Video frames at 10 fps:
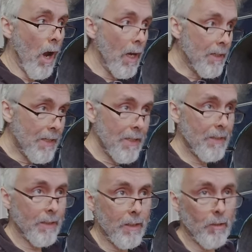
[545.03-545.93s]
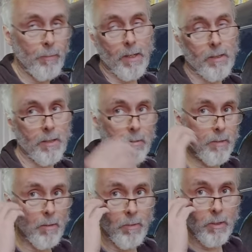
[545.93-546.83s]
Ideally, it'll be at the same
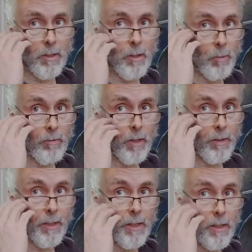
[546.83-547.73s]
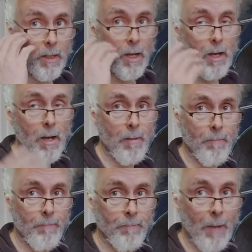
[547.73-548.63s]
temperature that we run the
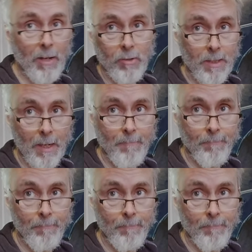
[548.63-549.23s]
batteries at.